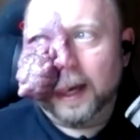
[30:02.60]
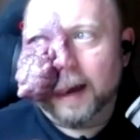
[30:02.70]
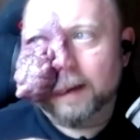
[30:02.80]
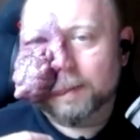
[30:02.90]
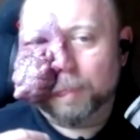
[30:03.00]

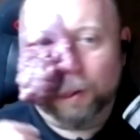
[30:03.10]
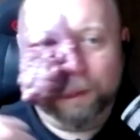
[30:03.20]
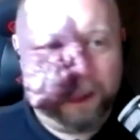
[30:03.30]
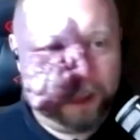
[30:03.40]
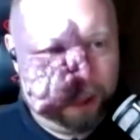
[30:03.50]
as
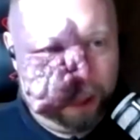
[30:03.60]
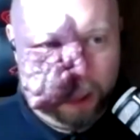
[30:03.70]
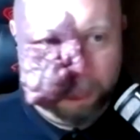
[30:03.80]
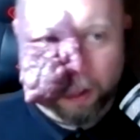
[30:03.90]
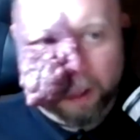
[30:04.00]

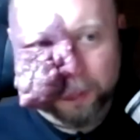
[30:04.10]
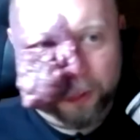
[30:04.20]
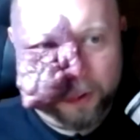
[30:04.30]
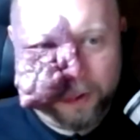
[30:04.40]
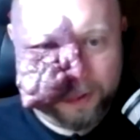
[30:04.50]
professional
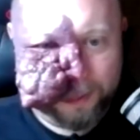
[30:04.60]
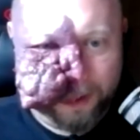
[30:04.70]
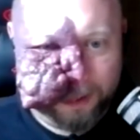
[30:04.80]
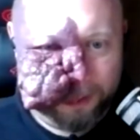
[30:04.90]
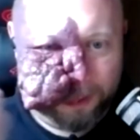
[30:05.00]
prompters
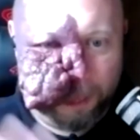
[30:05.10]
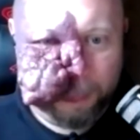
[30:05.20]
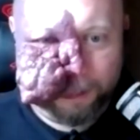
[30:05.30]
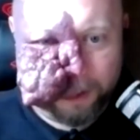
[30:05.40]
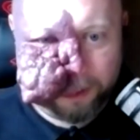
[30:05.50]
versus
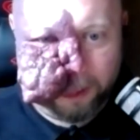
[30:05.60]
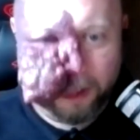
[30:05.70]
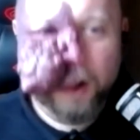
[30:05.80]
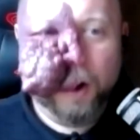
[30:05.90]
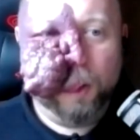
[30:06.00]

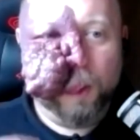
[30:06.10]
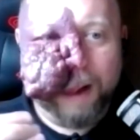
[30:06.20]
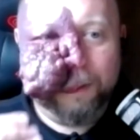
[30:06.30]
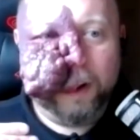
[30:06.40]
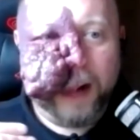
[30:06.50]
non-professional.
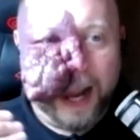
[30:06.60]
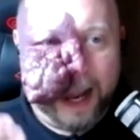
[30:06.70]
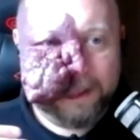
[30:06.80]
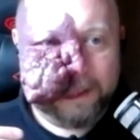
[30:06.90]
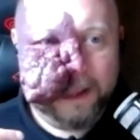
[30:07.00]
Whoever
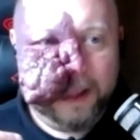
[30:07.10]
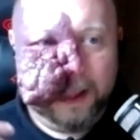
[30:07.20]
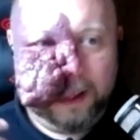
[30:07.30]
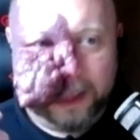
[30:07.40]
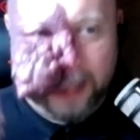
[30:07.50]
has
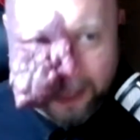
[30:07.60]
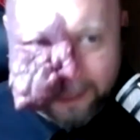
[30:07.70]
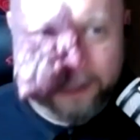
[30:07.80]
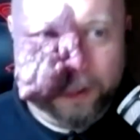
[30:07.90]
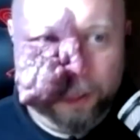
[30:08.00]
the
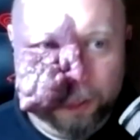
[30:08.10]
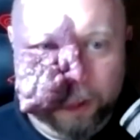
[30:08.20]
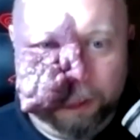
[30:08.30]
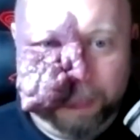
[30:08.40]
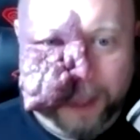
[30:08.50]

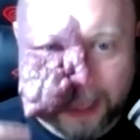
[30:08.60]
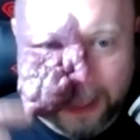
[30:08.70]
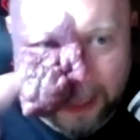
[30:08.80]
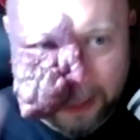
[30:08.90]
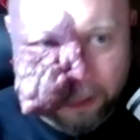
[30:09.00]
attitude of
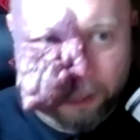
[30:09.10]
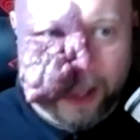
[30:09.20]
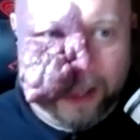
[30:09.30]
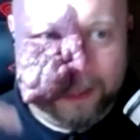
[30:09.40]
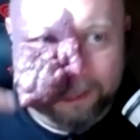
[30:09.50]
being
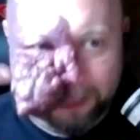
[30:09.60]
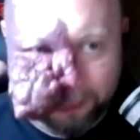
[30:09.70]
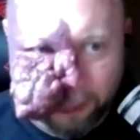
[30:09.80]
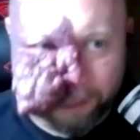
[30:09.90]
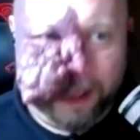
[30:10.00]
interactive
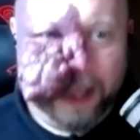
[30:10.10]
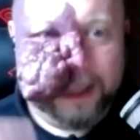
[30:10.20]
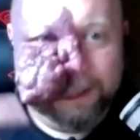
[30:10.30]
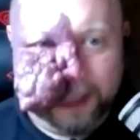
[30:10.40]
and reflective